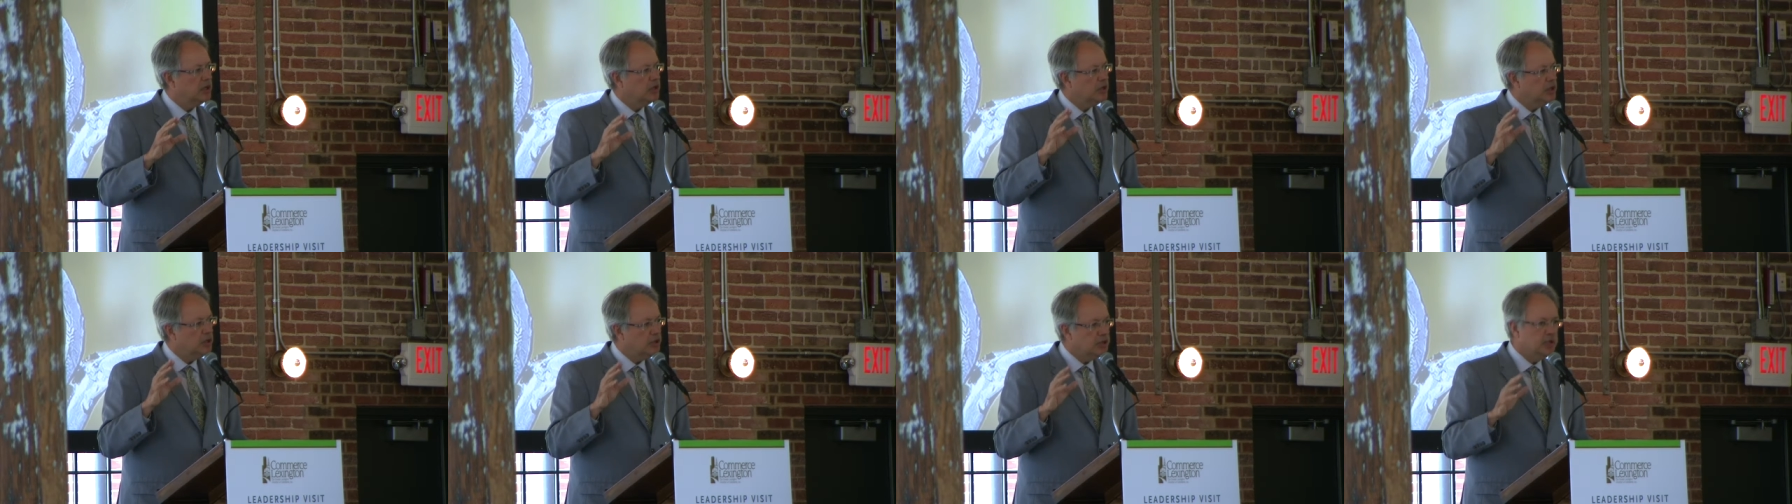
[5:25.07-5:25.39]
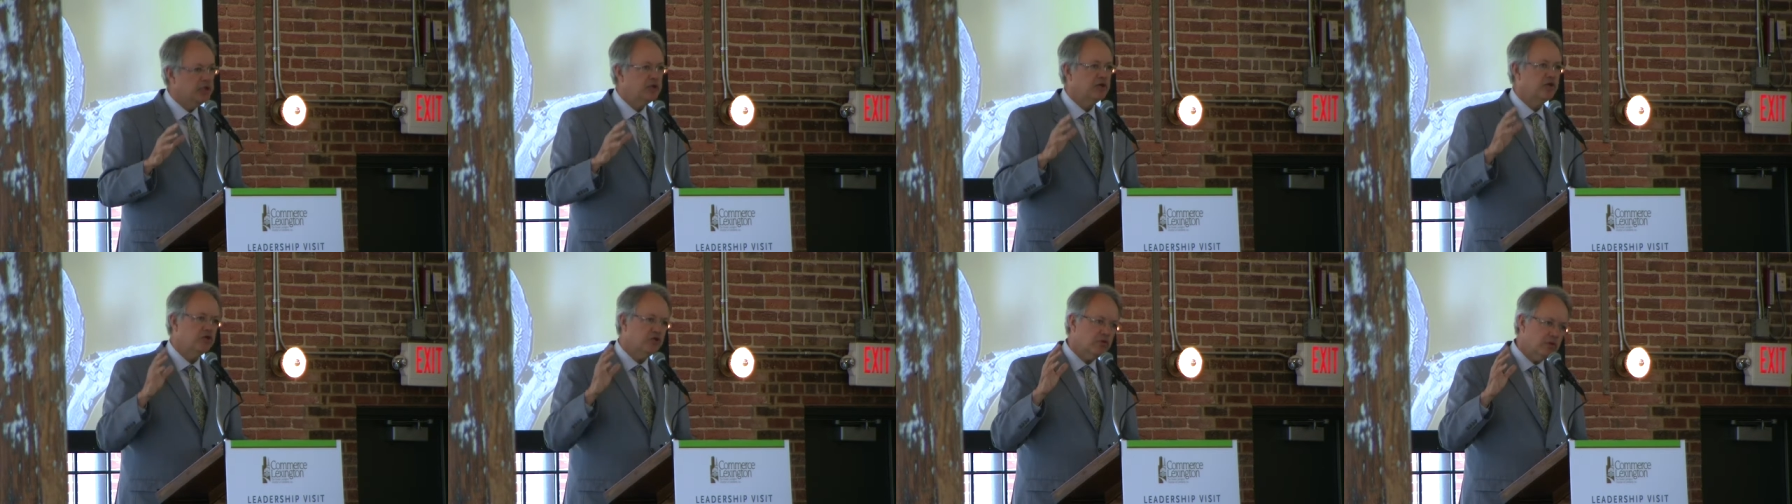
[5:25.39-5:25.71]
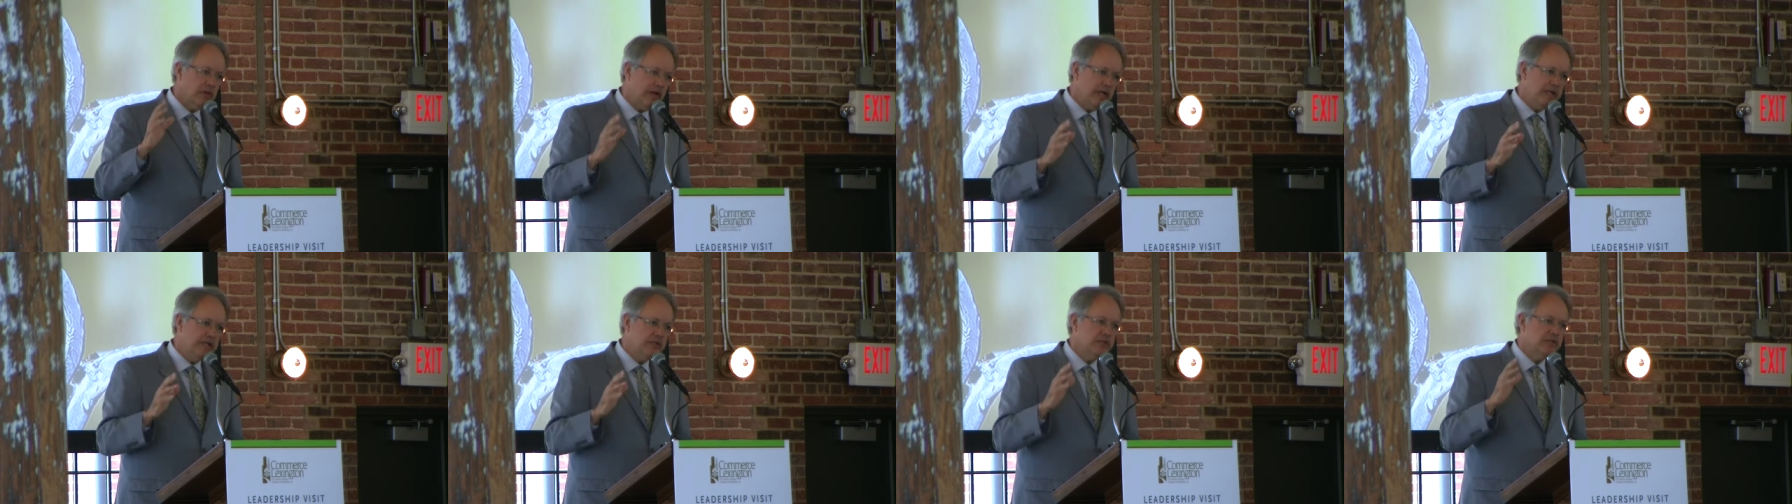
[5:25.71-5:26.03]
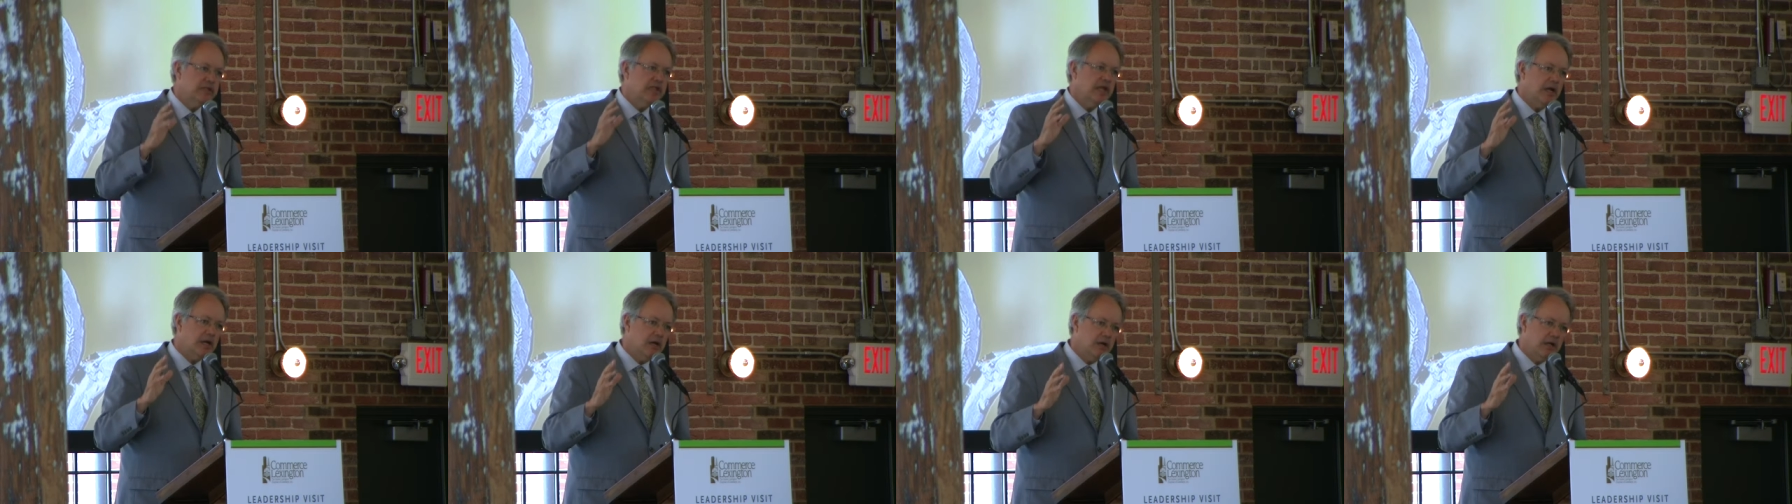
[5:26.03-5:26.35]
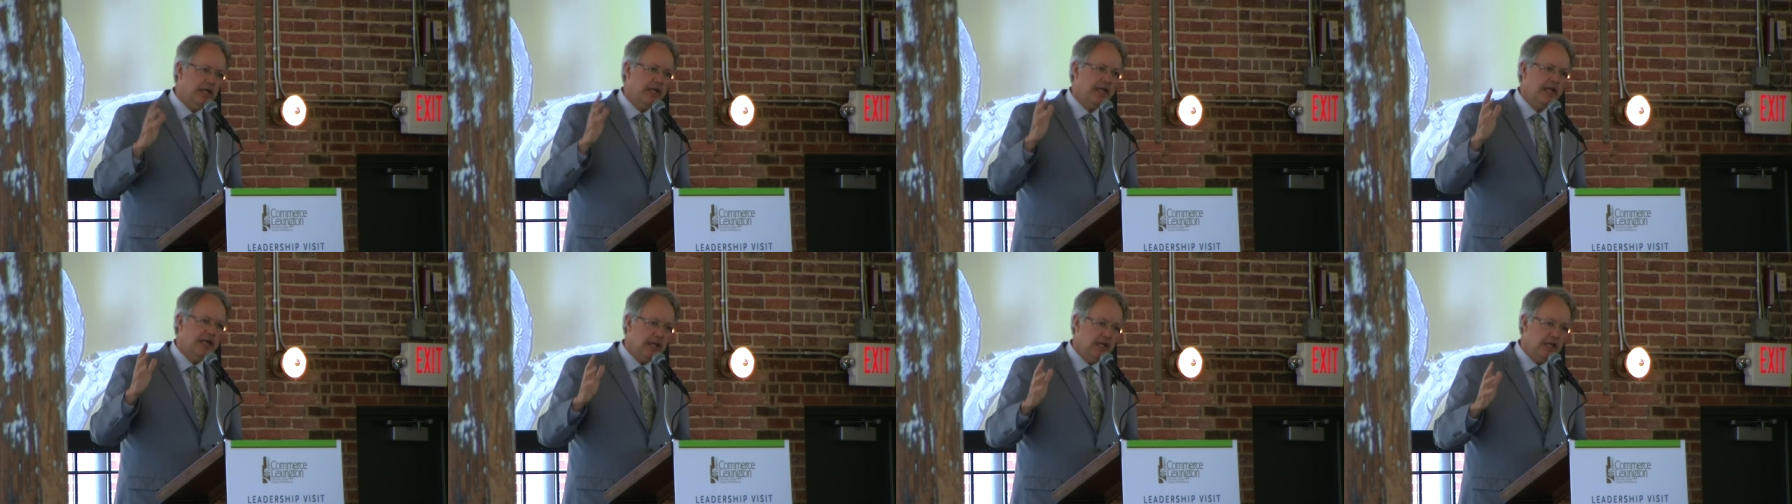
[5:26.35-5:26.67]
could trace their
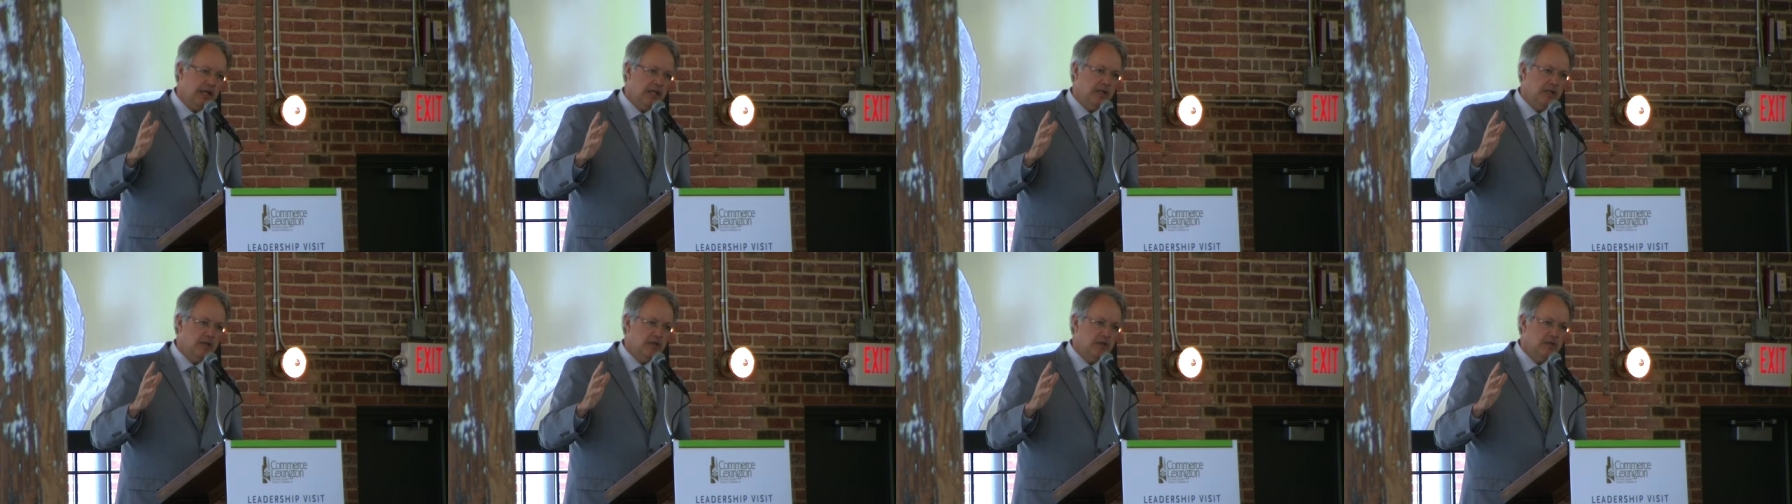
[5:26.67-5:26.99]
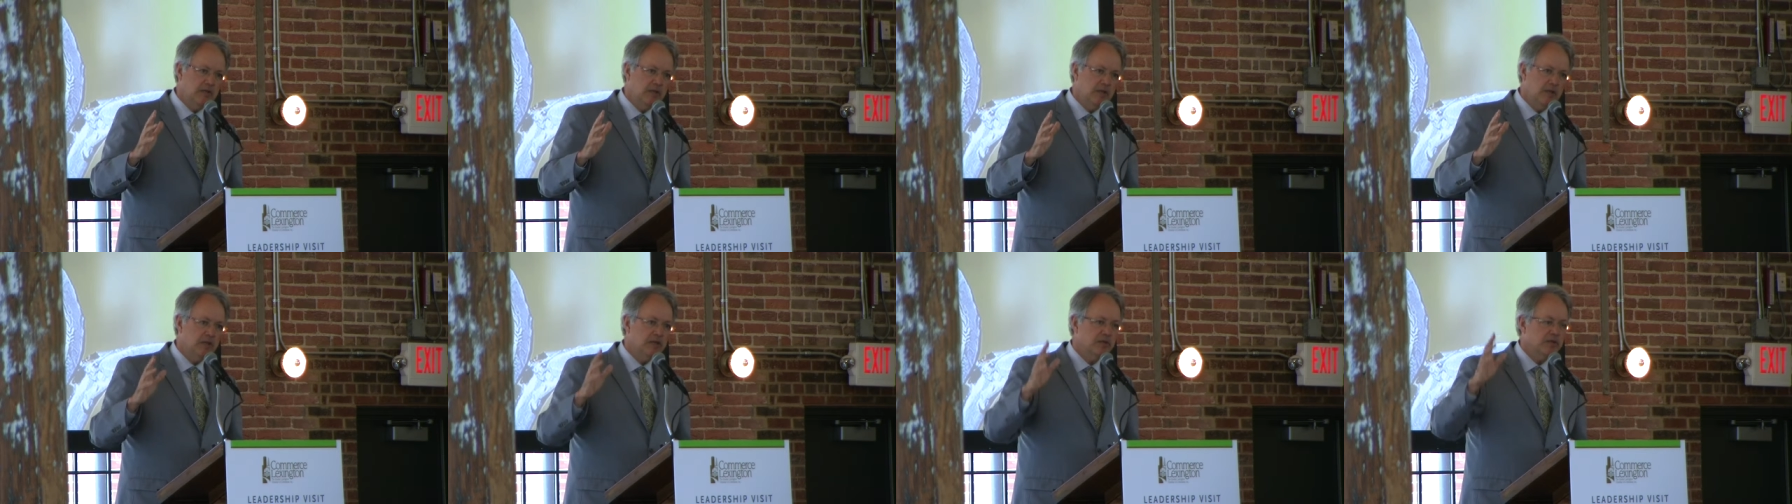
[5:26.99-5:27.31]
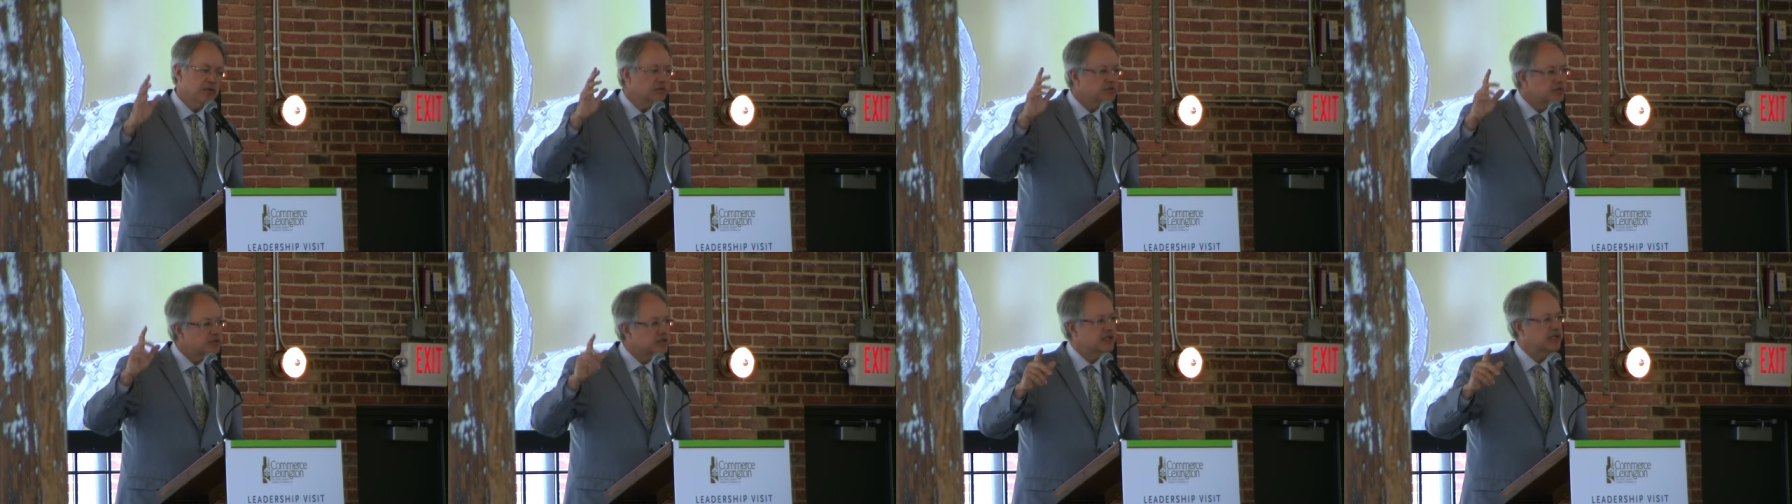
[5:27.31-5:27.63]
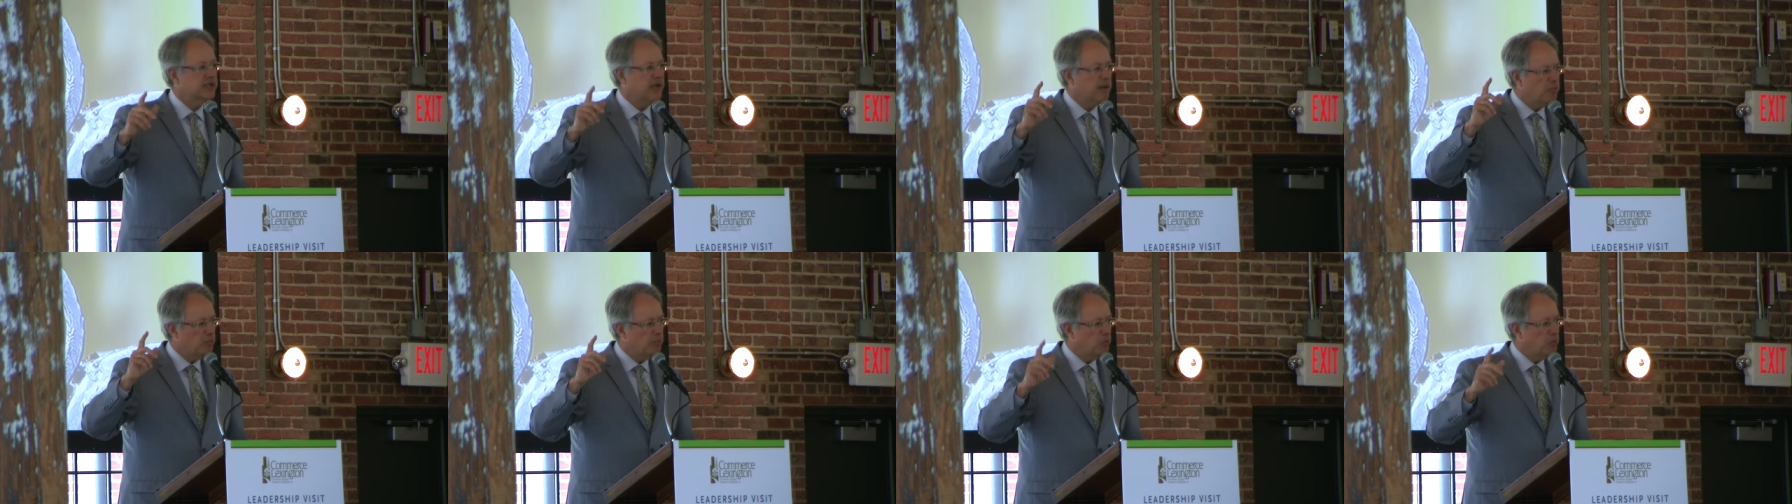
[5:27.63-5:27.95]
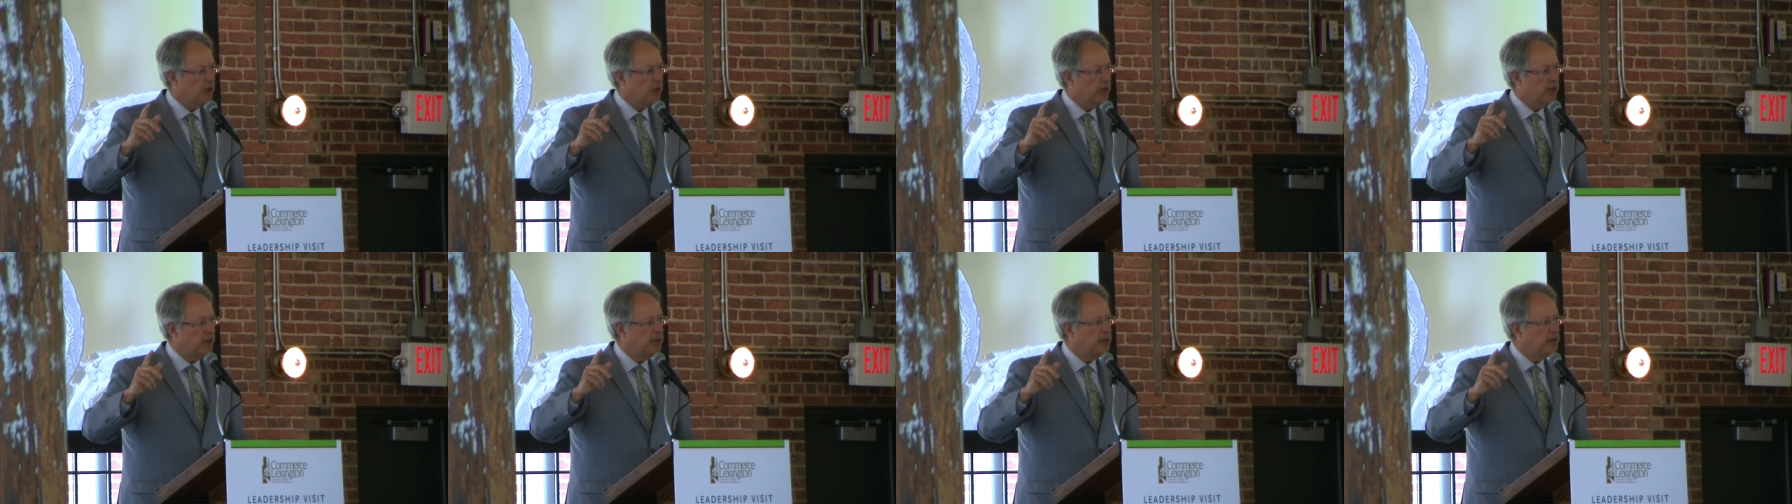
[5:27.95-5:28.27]
lineage to
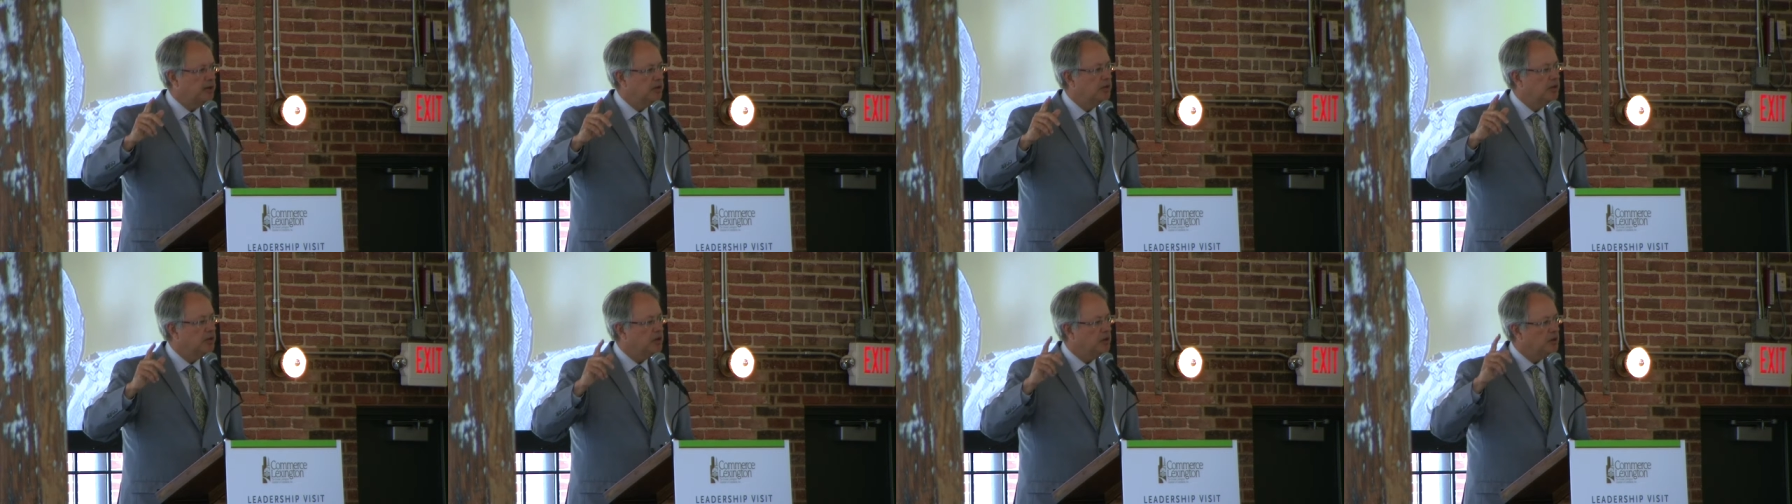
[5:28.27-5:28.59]
someone